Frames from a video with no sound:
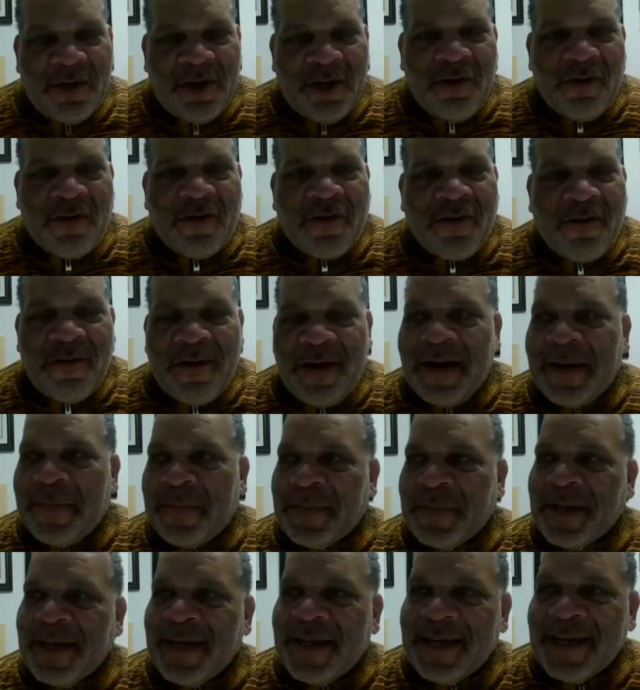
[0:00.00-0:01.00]
you grew
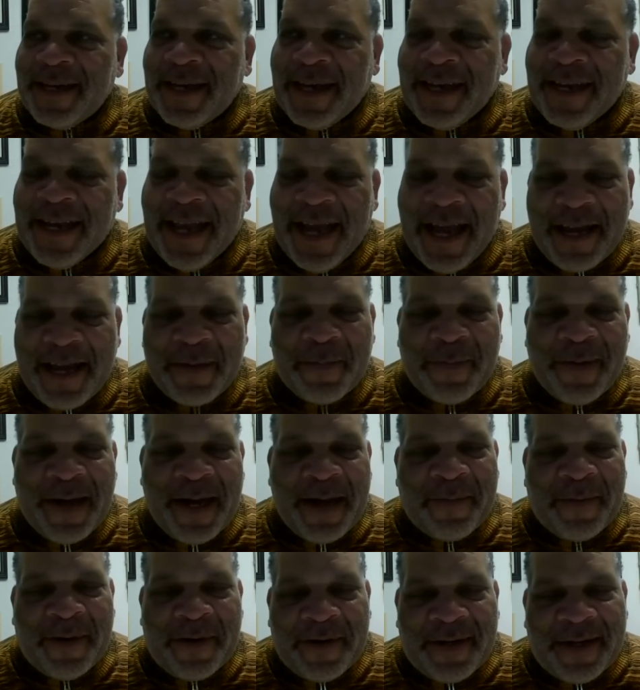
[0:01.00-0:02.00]
up in, in
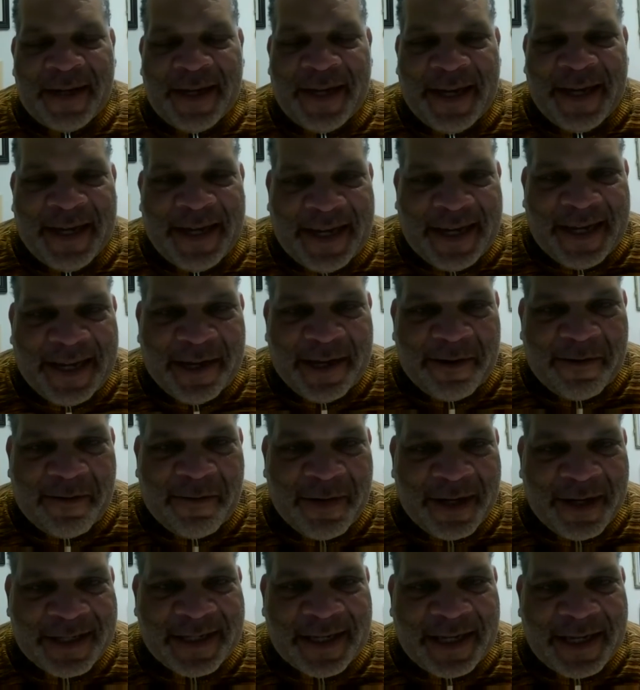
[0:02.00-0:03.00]
Alabama and it
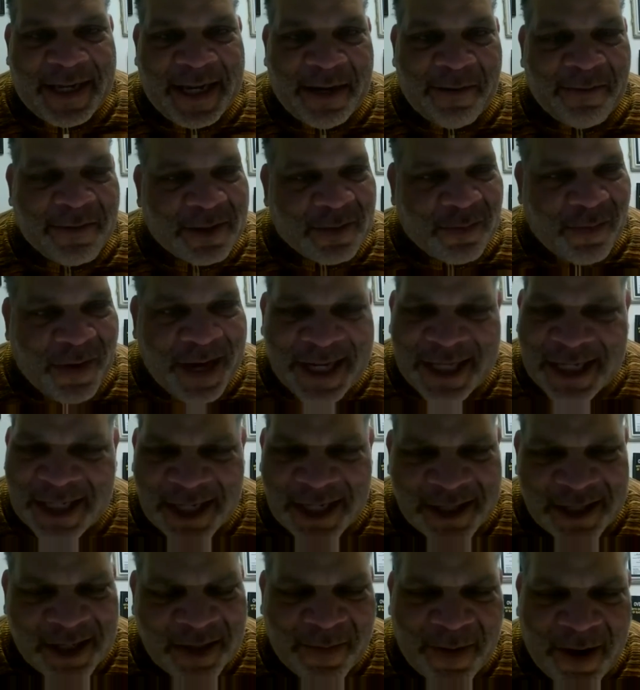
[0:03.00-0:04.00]
was, there was
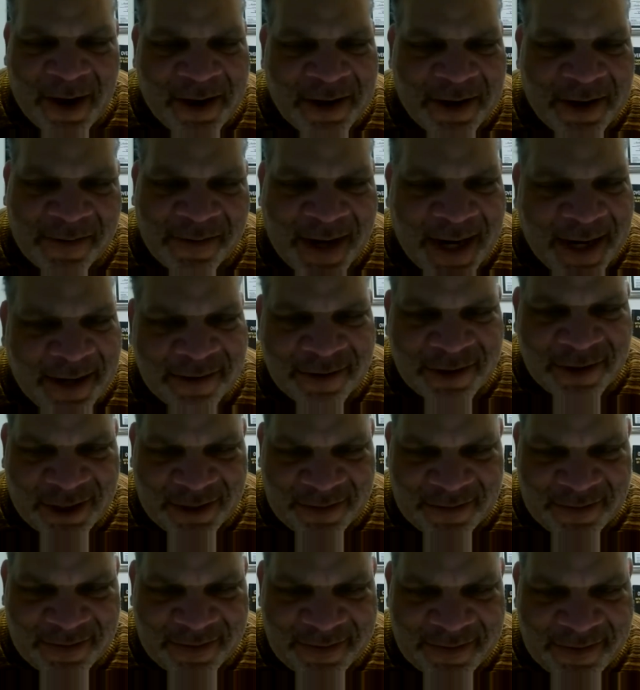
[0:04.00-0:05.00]
racism all around
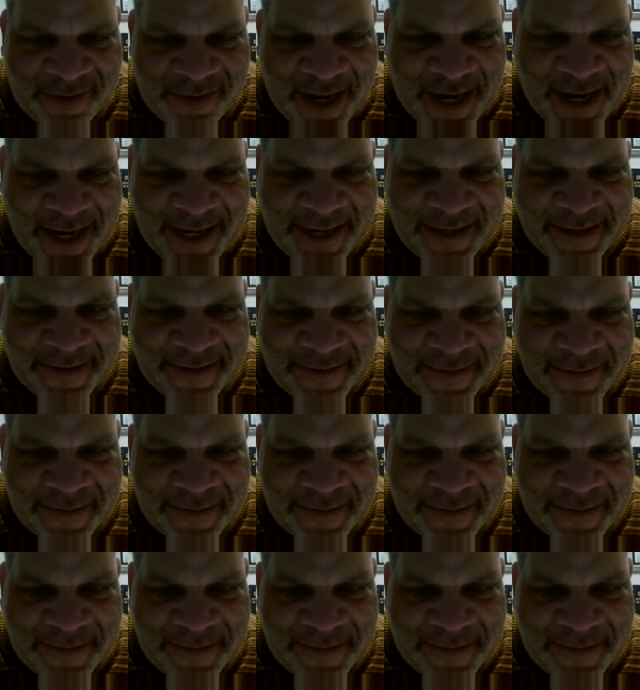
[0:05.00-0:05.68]
you, right?